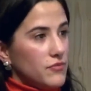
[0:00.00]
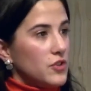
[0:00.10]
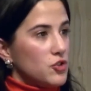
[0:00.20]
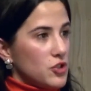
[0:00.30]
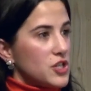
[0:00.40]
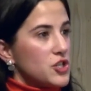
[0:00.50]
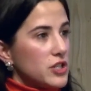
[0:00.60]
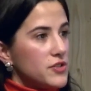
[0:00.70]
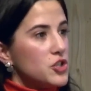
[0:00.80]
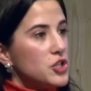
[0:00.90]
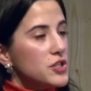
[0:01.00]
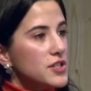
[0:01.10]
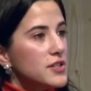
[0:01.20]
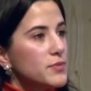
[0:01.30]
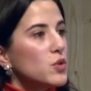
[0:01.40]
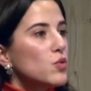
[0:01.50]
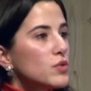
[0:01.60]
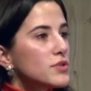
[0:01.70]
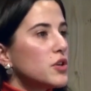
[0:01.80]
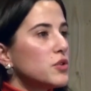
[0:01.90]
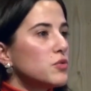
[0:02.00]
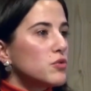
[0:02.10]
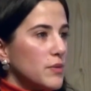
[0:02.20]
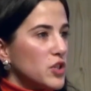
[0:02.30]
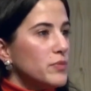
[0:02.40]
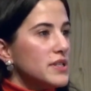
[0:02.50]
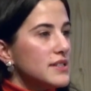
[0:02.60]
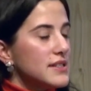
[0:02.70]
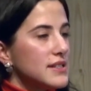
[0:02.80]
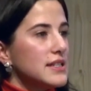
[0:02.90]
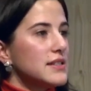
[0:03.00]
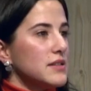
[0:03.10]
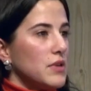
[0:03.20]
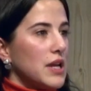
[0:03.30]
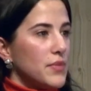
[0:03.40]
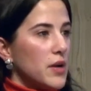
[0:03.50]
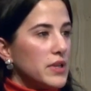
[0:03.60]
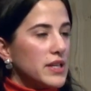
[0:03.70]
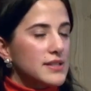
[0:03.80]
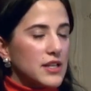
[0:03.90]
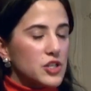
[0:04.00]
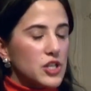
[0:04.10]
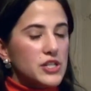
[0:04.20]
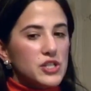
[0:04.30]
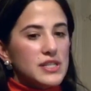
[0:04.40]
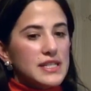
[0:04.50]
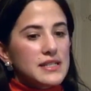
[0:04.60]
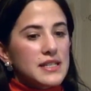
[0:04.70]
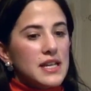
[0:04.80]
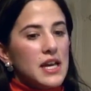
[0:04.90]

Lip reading: traditional institutions, but also crypto businesses and public sector agencies